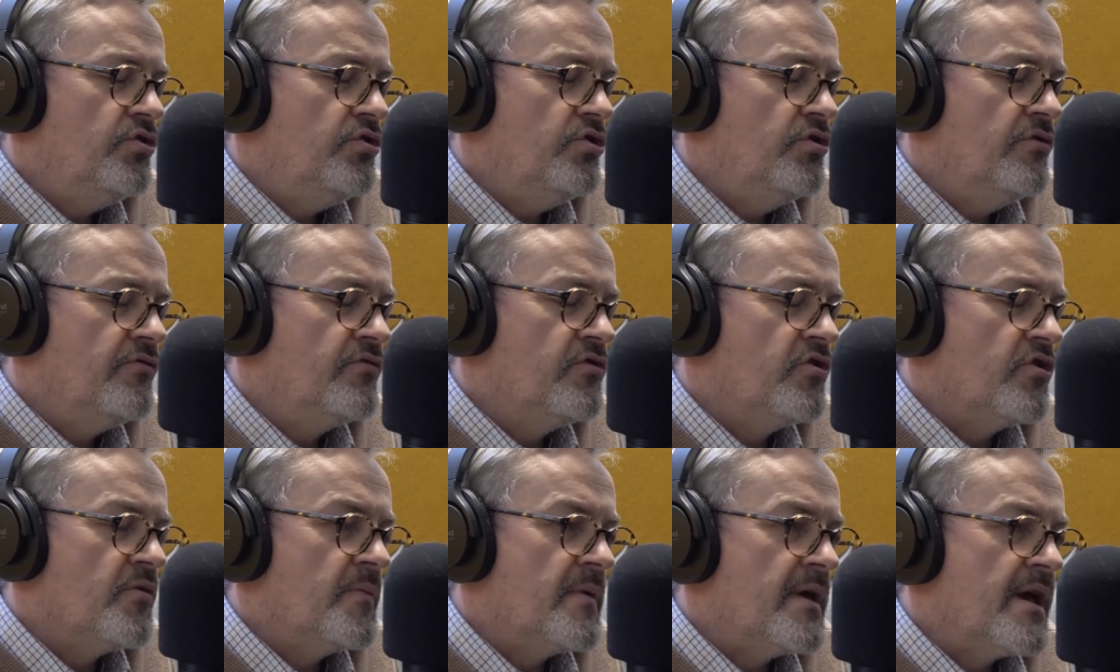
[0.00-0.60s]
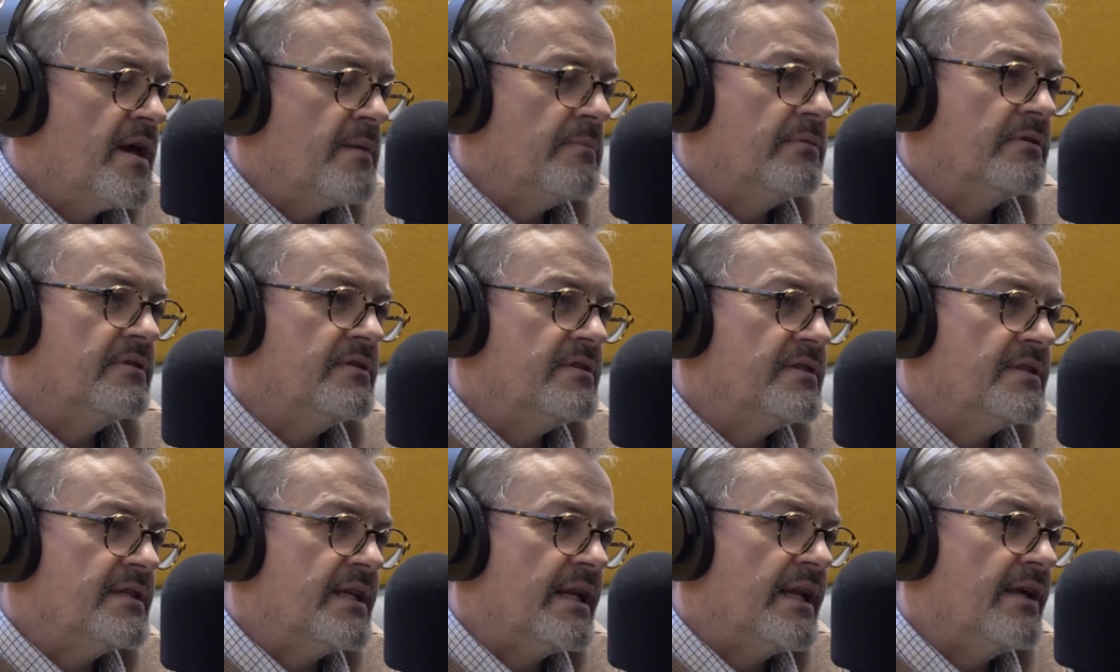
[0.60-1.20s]
you've got to be able
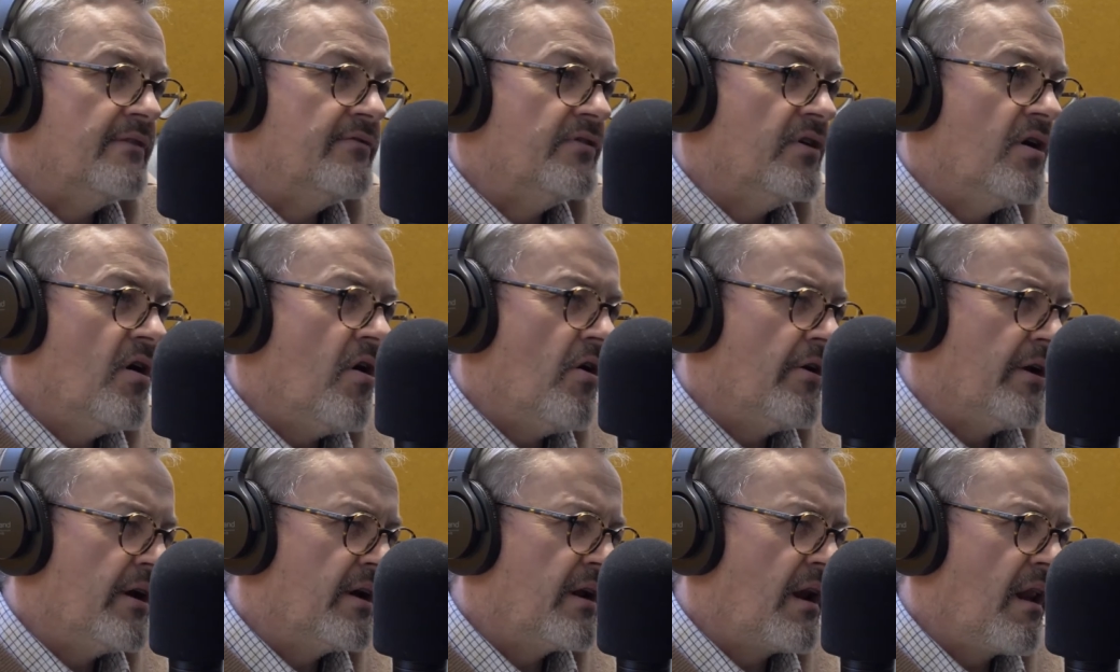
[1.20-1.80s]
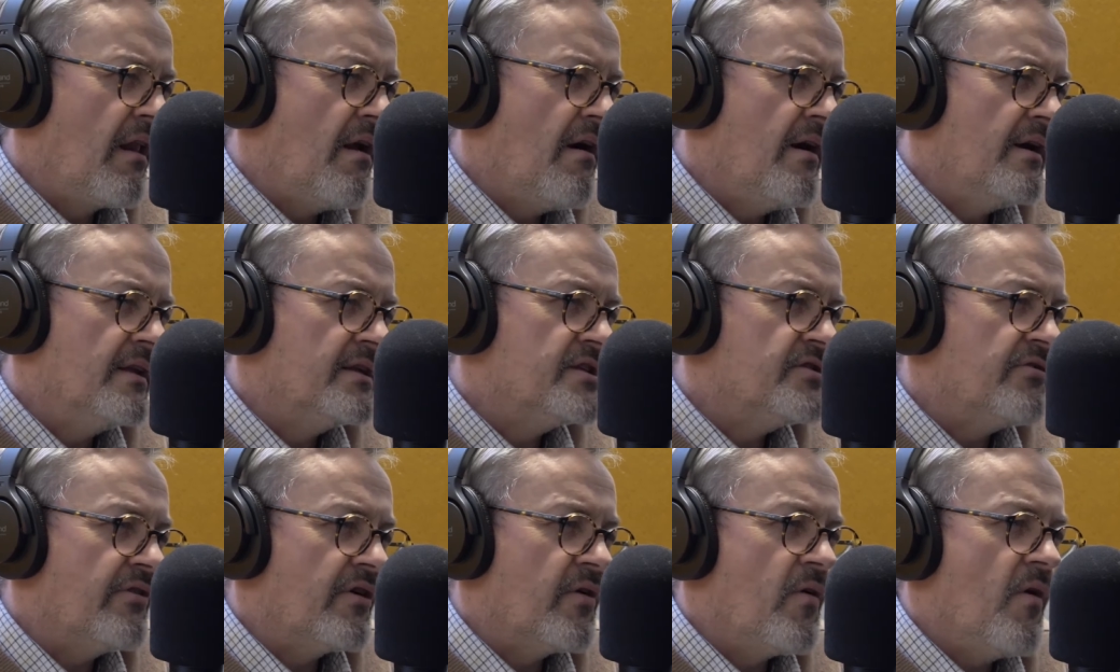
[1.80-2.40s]
to deliver on a
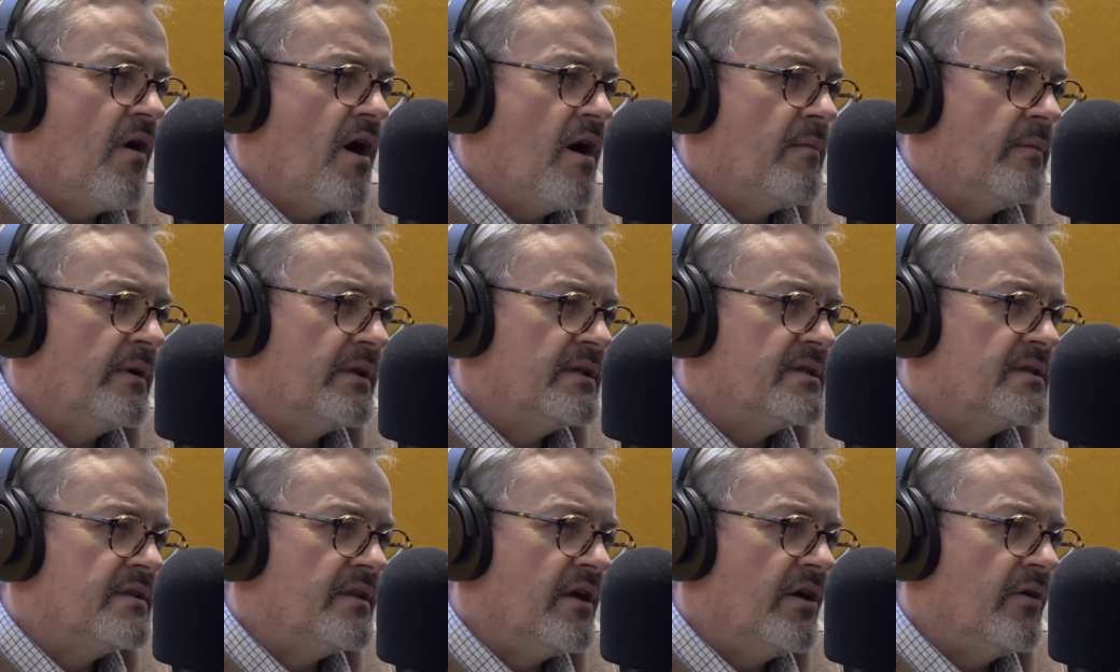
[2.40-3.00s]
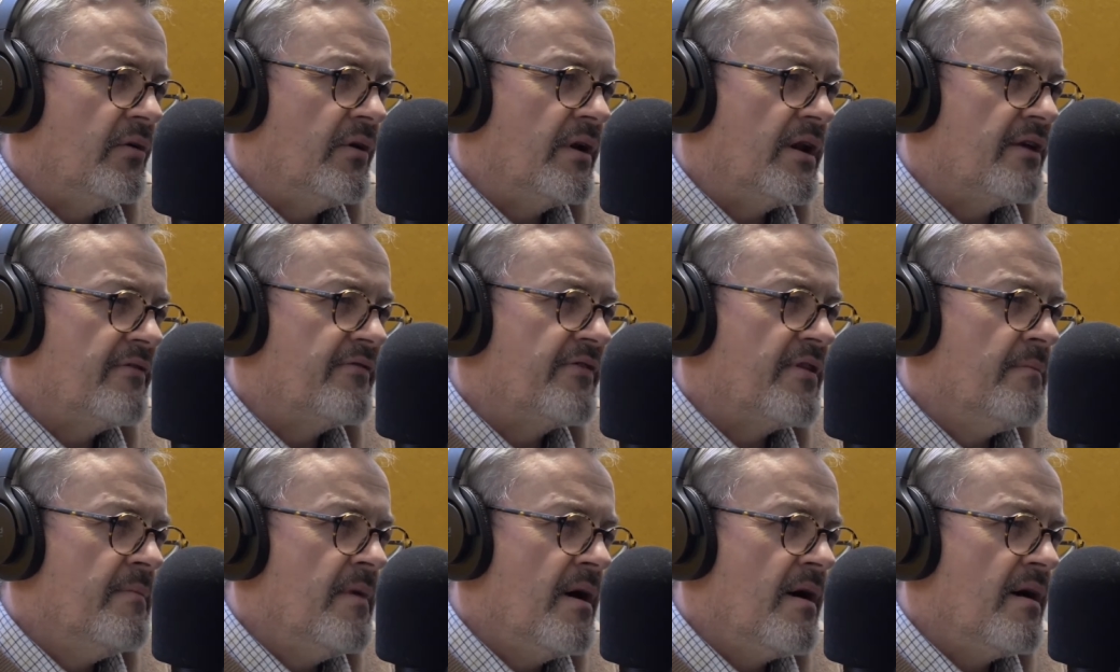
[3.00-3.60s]
client's requirements, though. And
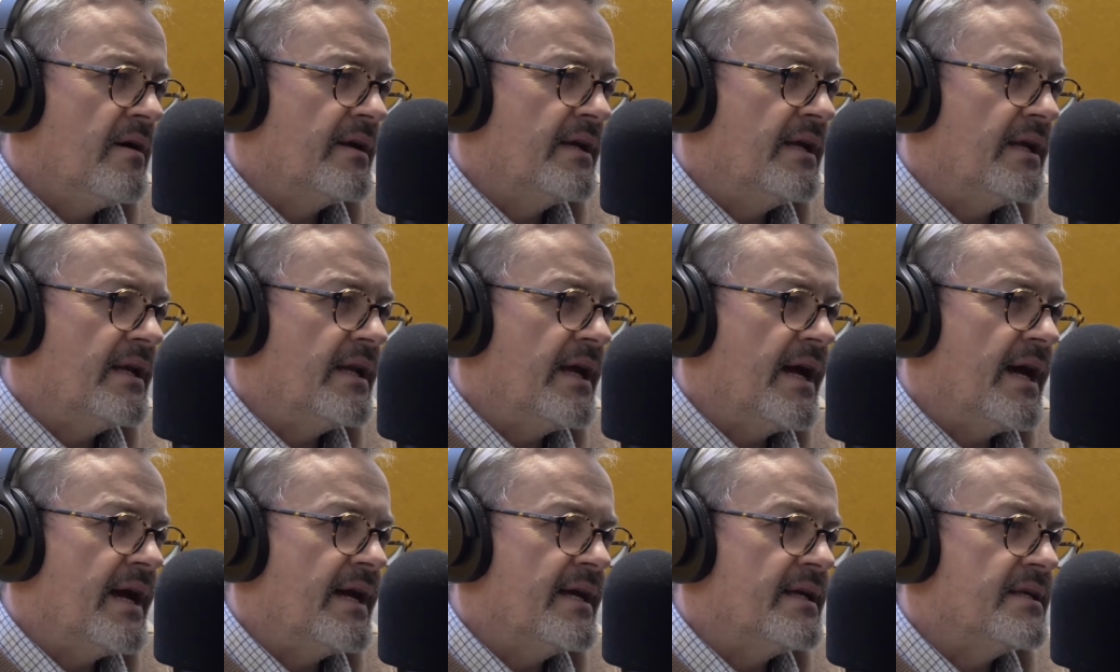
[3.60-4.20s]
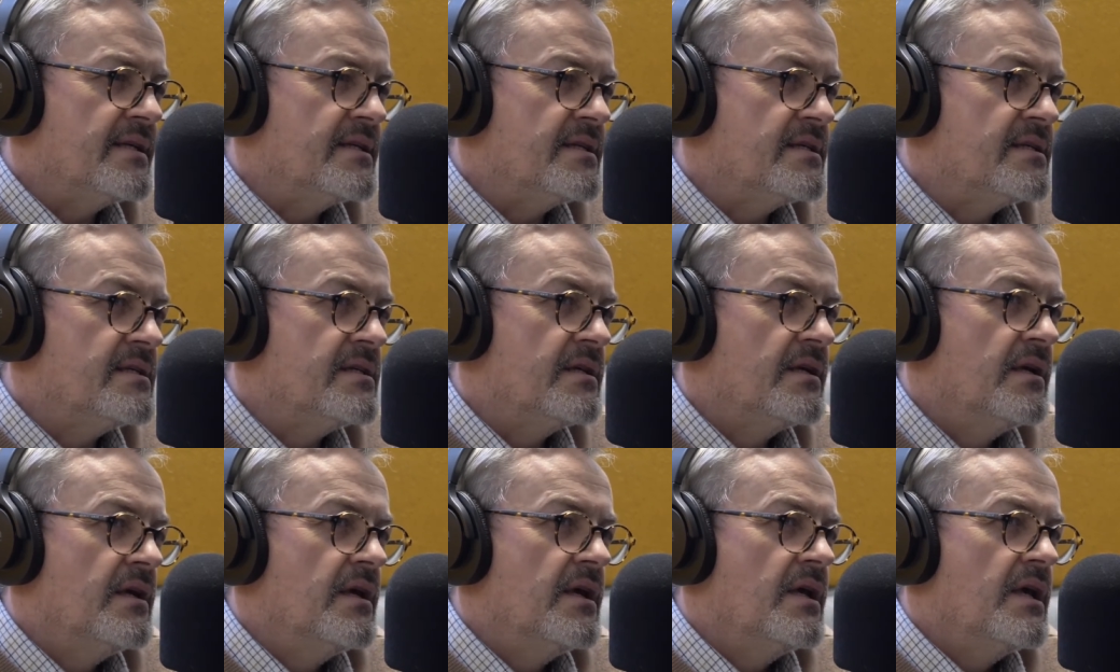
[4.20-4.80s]
if the market has,